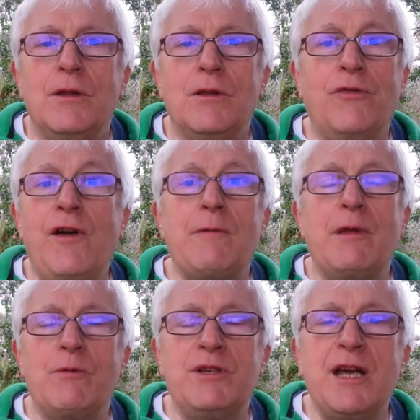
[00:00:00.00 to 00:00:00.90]
The
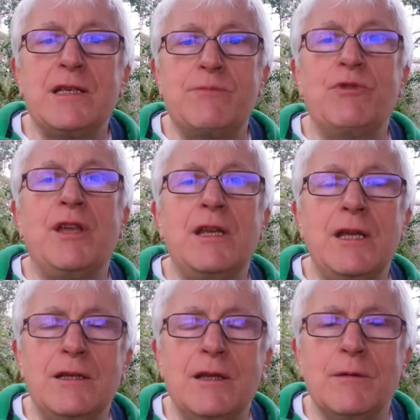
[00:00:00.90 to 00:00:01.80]
family were desperate, they
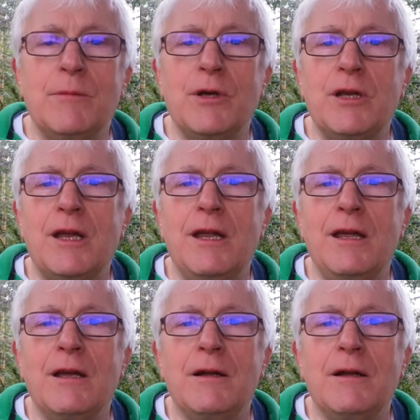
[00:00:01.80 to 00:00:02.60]
needed the money.